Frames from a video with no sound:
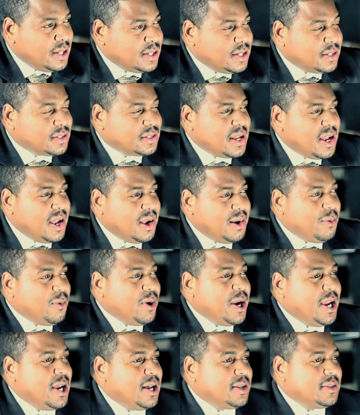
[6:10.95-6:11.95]
The same
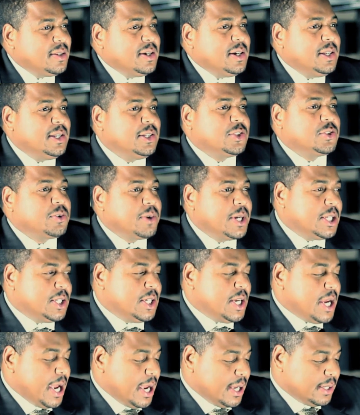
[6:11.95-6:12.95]
way I've done the Street
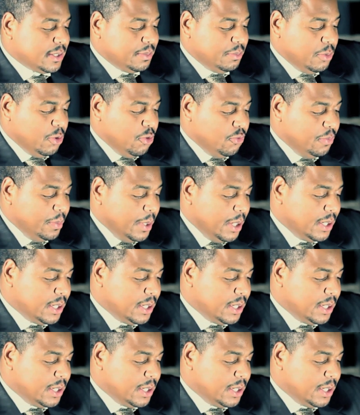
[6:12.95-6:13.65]
Jazz movement,